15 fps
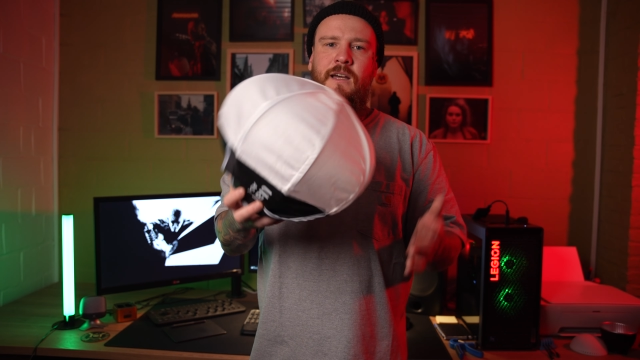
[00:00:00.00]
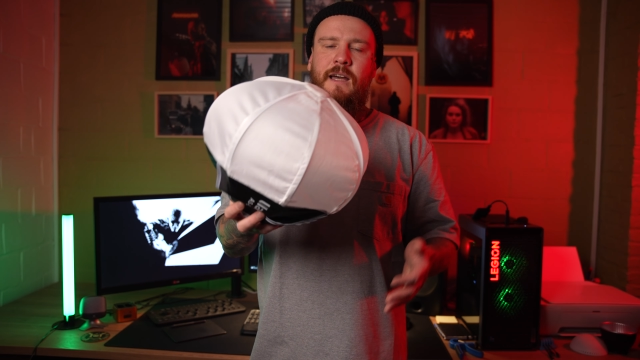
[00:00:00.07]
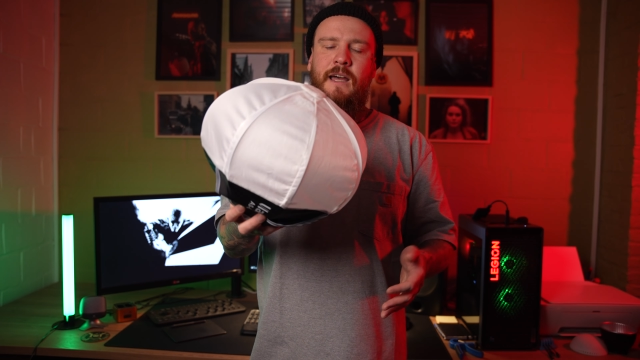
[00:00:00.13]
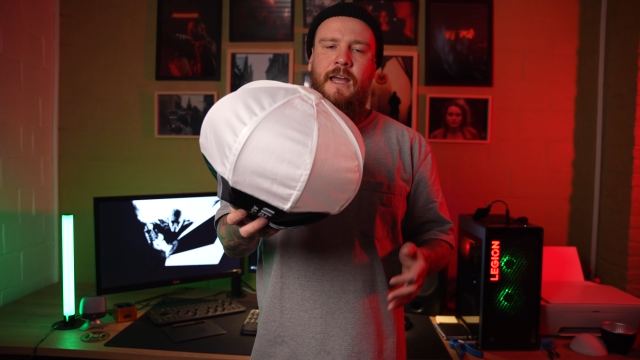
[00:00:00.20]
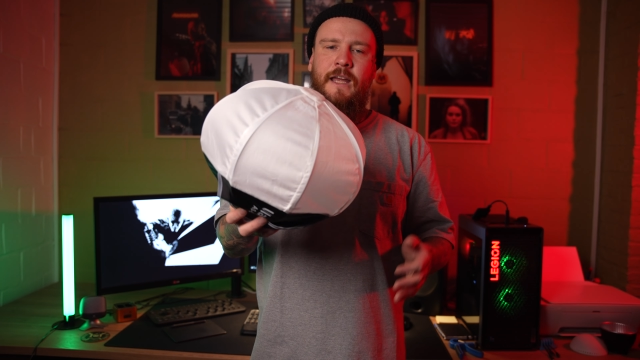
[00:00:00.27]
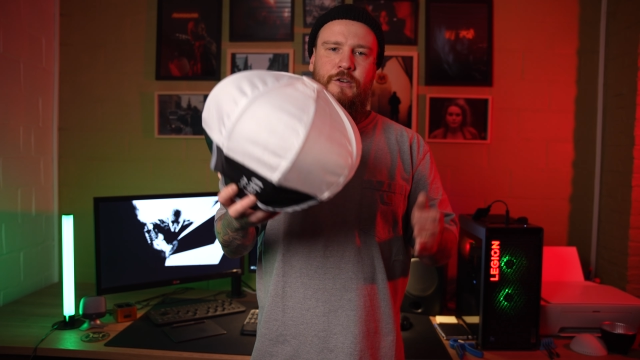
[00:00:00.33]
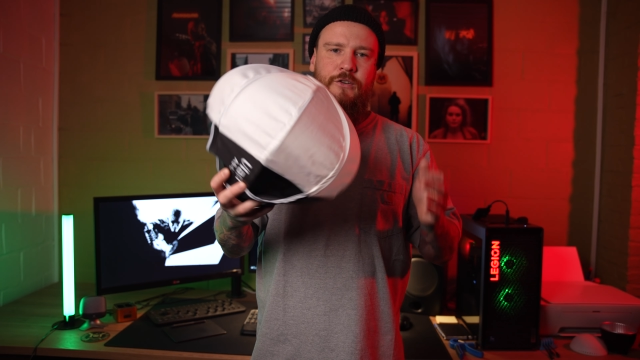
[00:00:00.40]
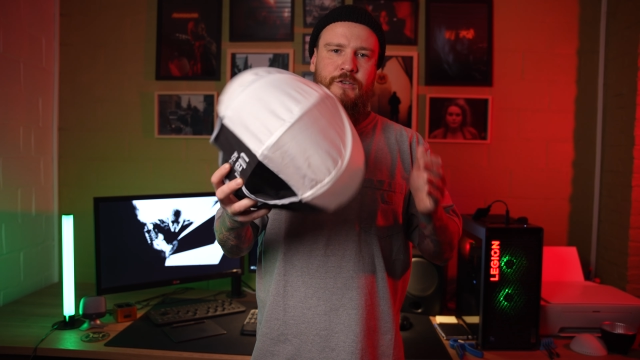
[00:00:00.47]

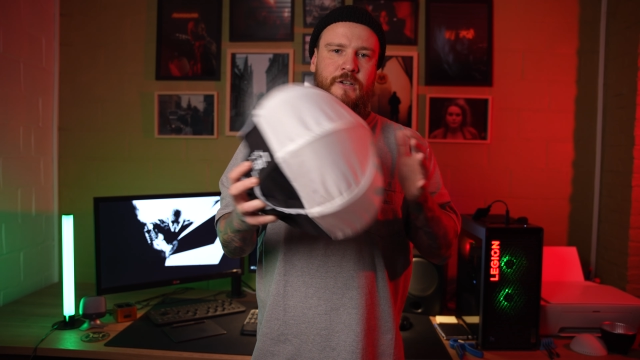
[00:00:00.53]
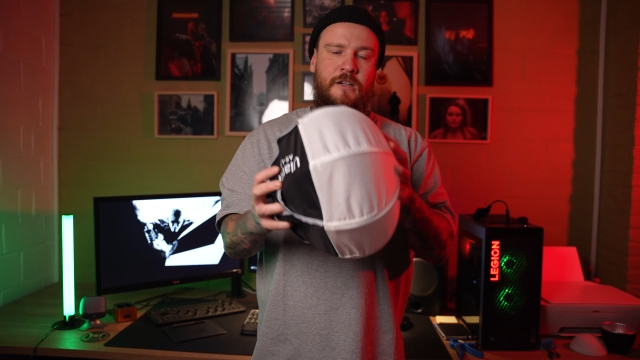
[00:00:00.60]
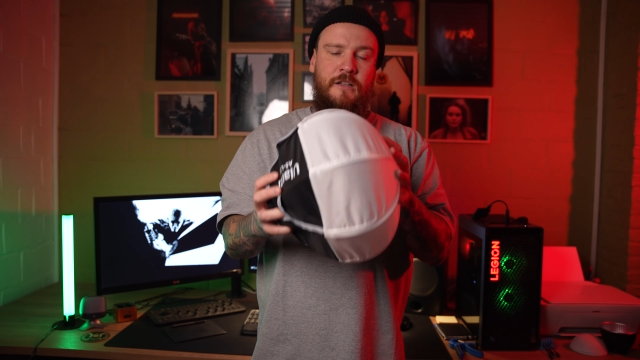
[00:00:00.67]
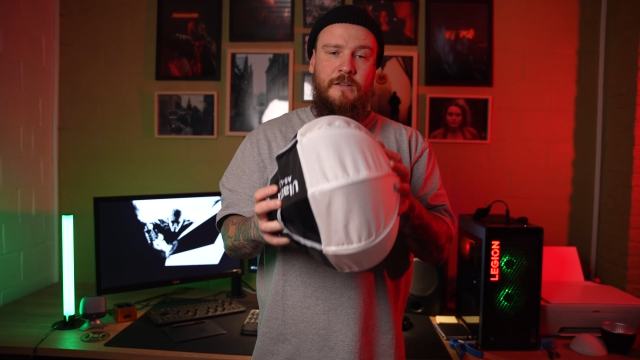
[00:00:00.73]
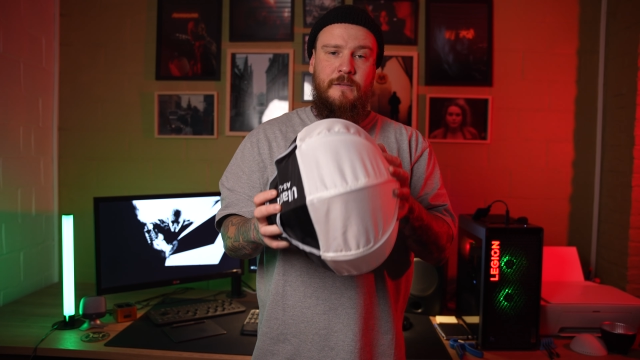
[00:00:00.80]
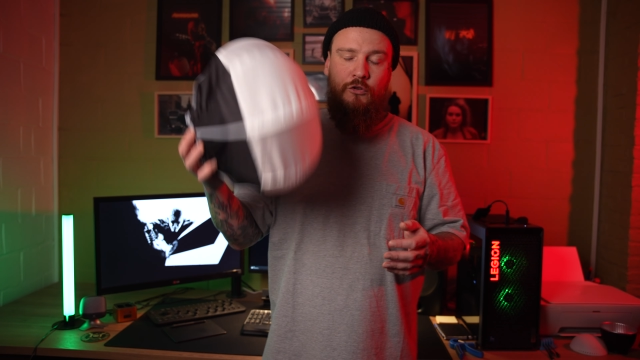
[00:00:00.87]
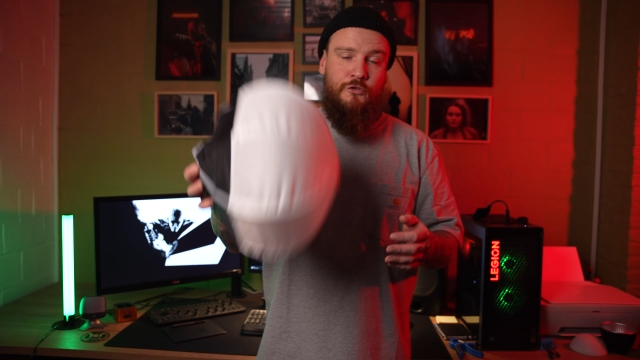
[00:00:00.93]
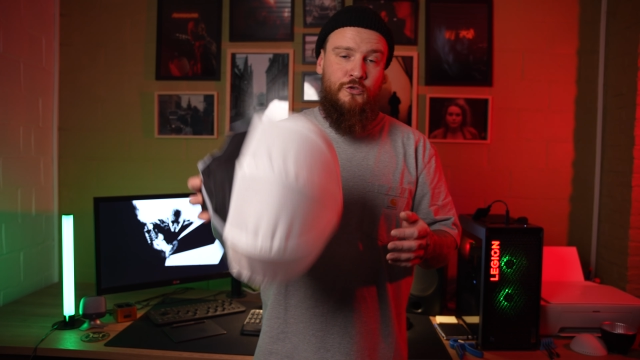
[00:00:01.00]
and you're
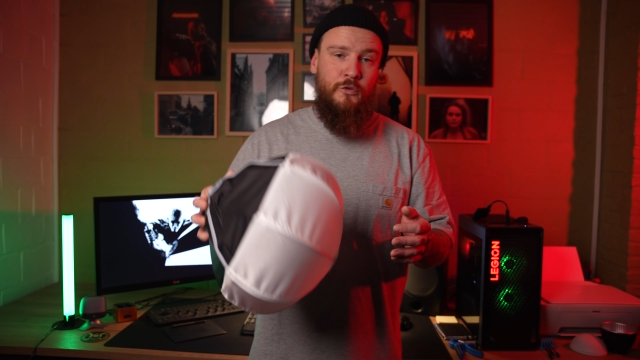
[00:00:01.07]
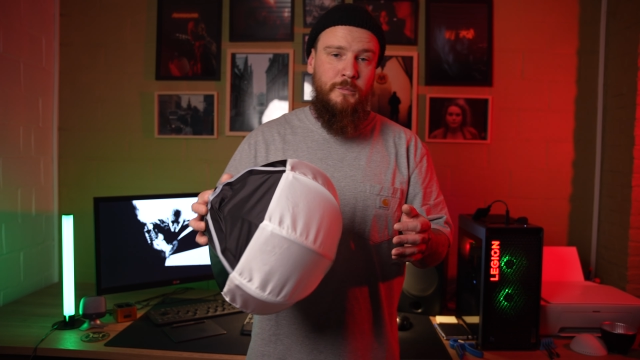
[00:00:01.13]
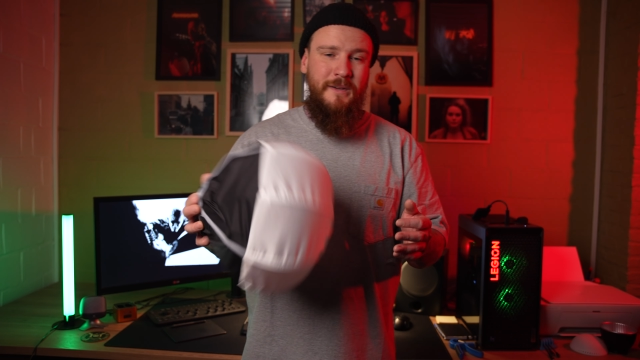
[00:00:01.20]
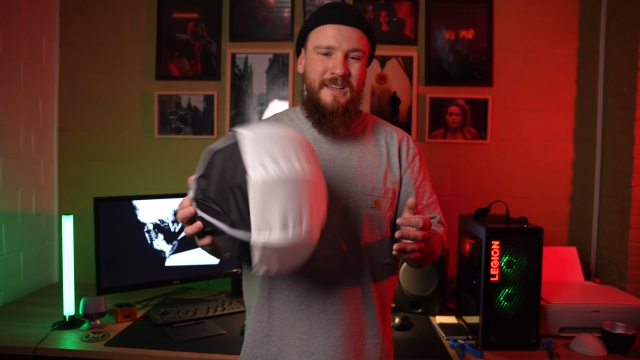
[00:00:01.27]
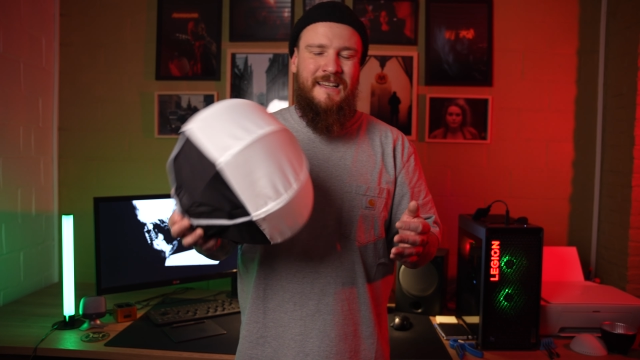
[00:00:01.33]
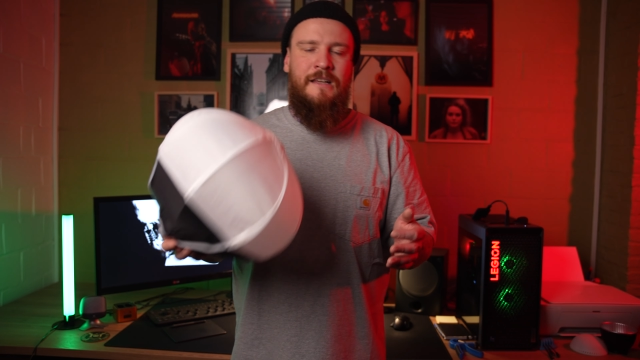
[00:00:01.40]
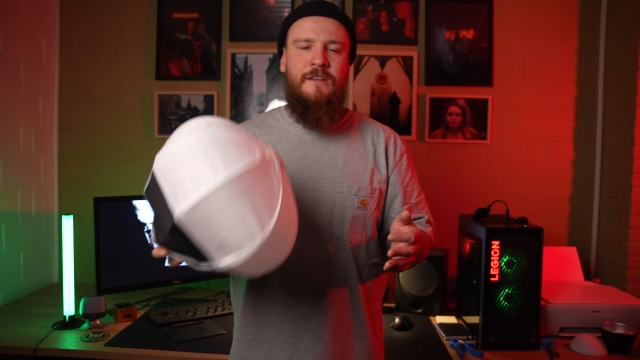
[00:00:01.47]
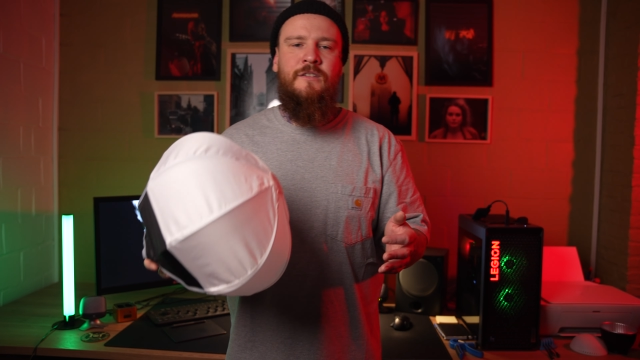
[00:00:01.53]
done. So super
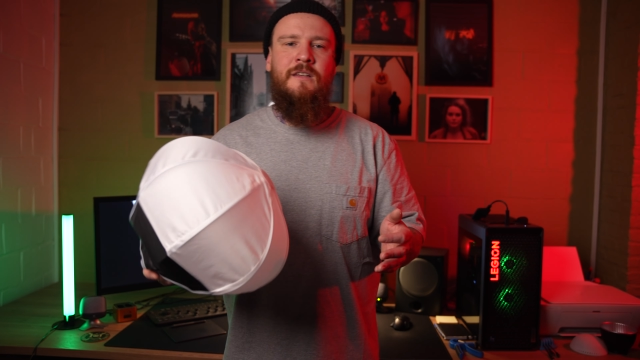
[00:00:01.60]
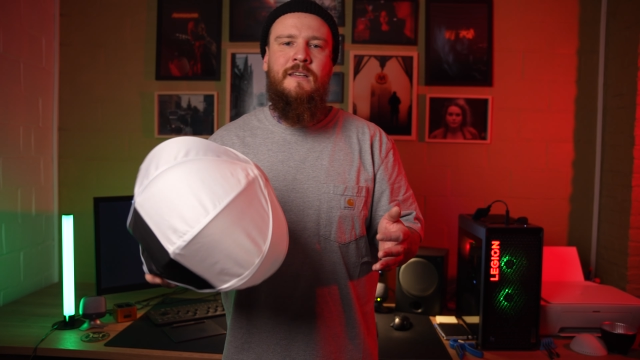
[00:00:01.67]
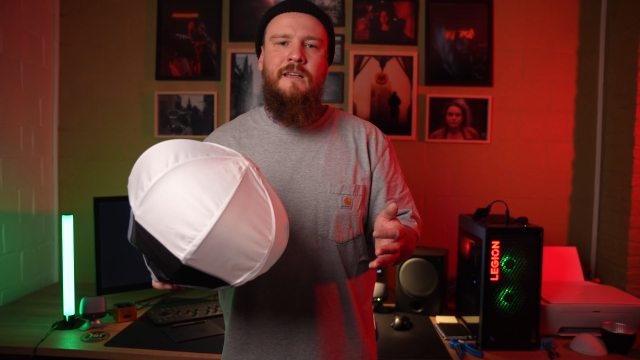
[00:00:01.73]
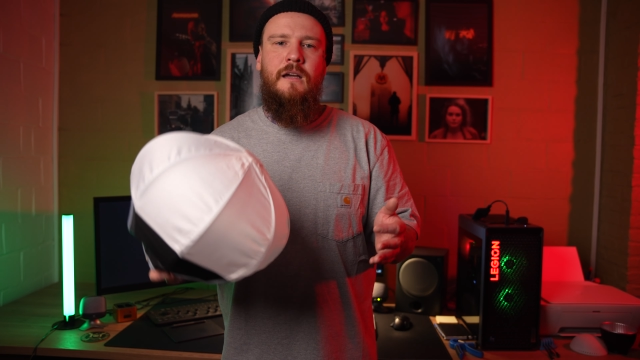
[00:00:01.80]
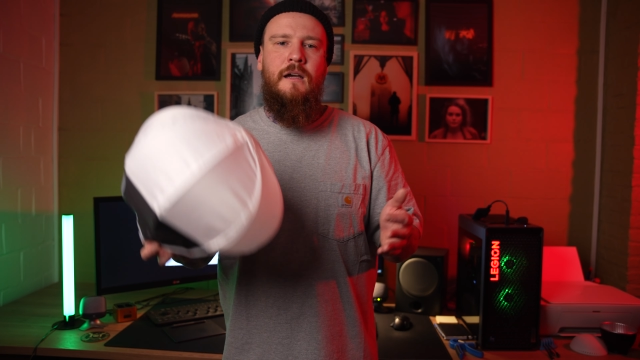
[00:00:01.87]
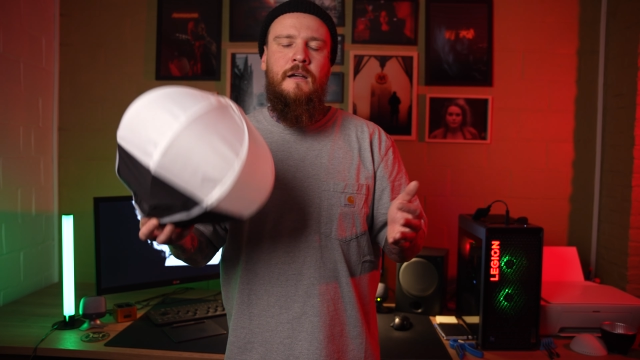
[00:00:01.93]
easy